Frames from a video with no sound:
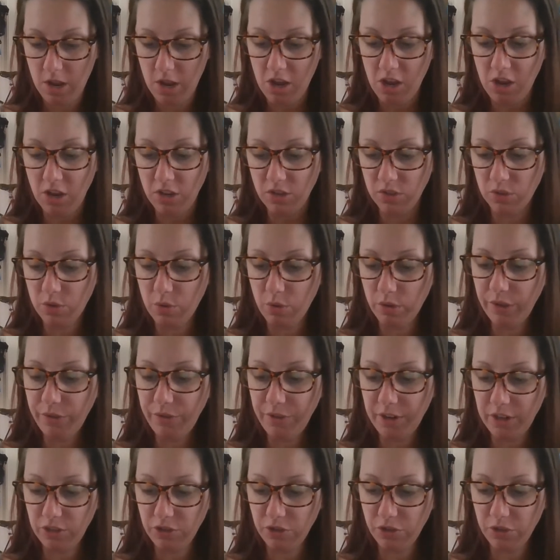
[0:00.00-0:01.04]
School
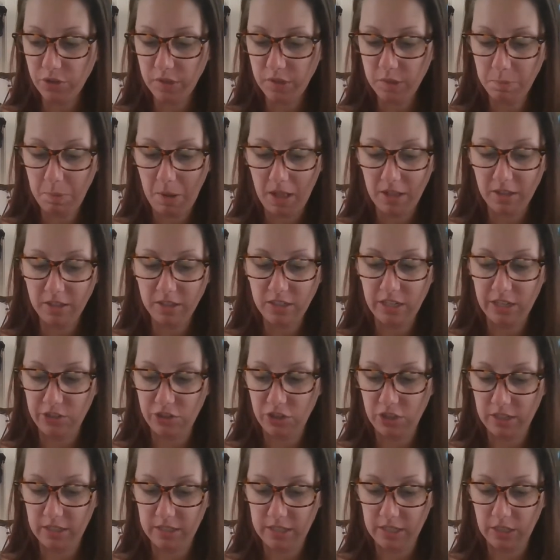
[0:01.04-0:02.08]
officials,
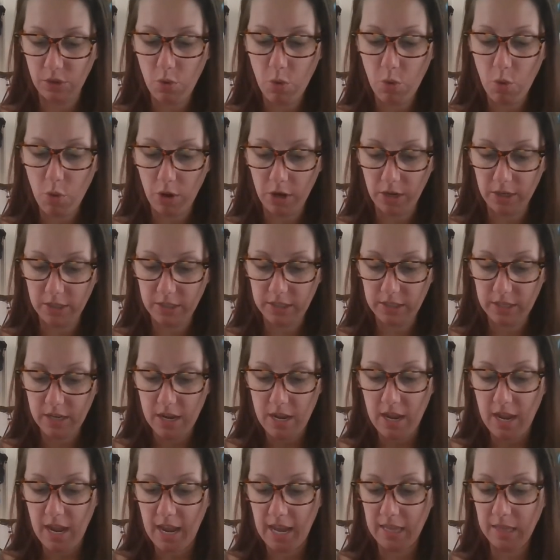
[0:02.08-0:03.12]
politicians, and courts
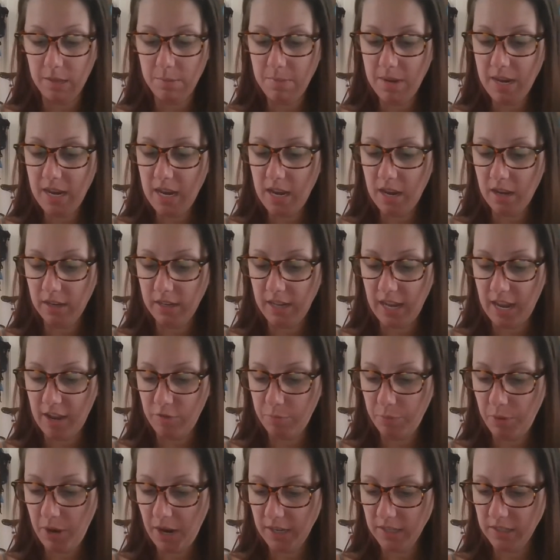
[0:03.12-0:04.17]
and the media gave
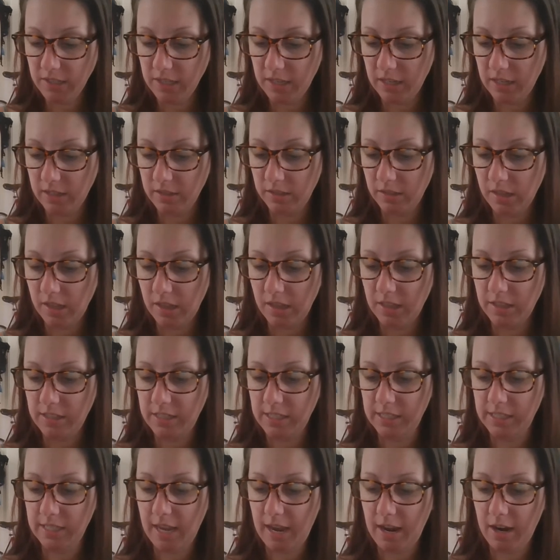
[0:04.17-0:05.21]
precedence to the
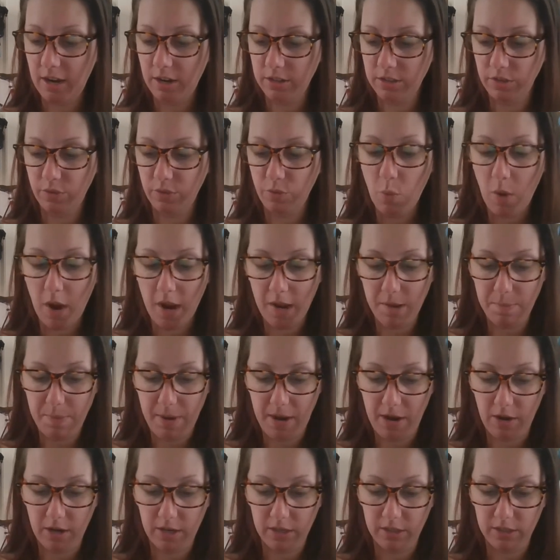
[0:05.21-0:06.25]
desires of white
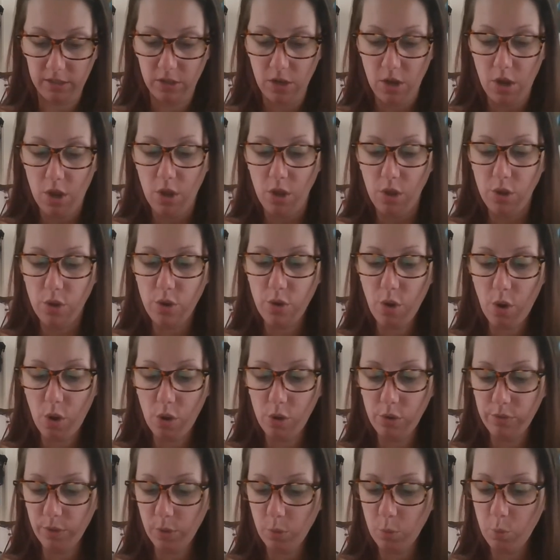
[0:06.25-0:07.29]
parents who
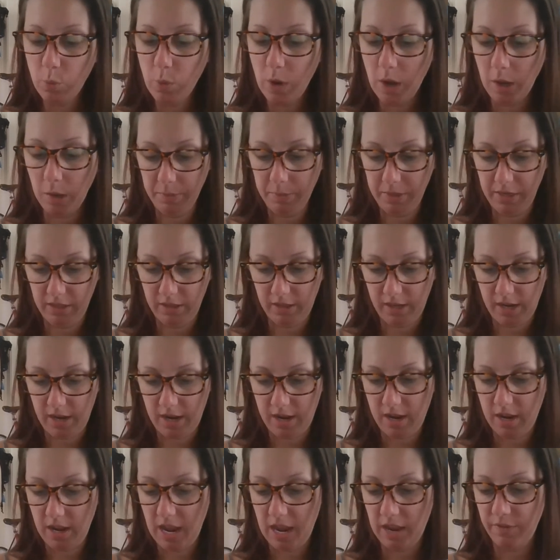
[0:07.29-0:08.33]

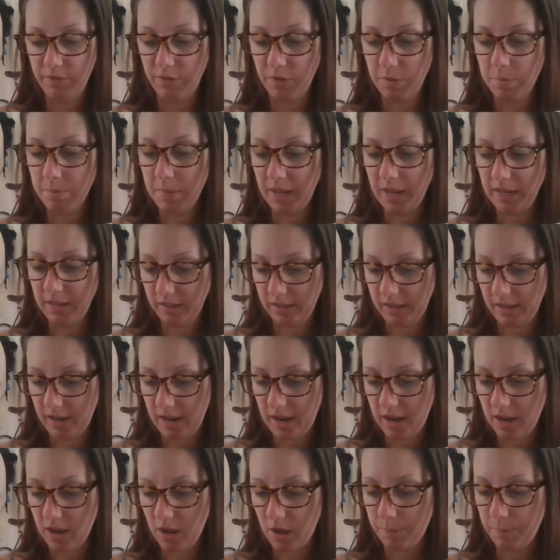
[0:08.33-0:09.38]
overwhelmingly and
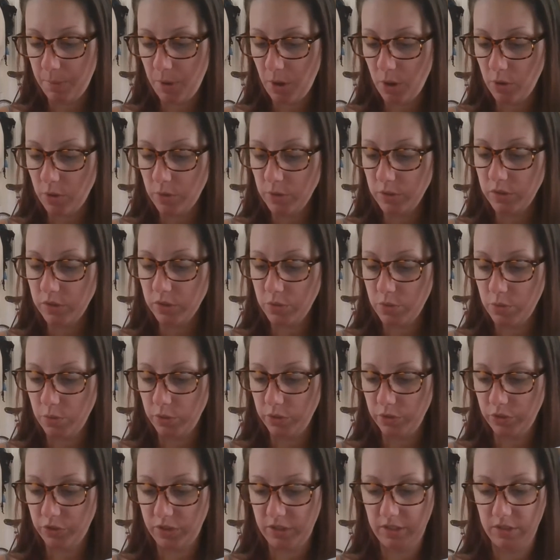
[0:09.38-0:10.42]
vehemently opposed
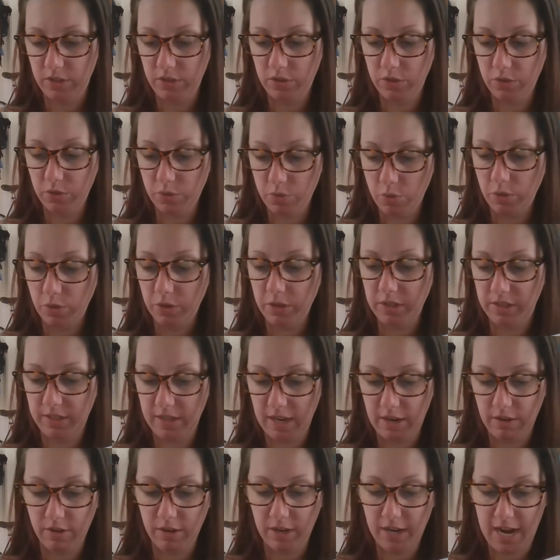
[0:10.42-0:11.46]
school
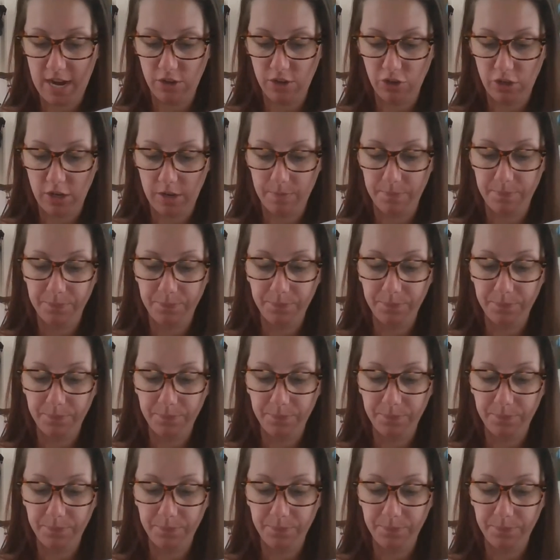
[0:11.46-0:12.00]
desegregation.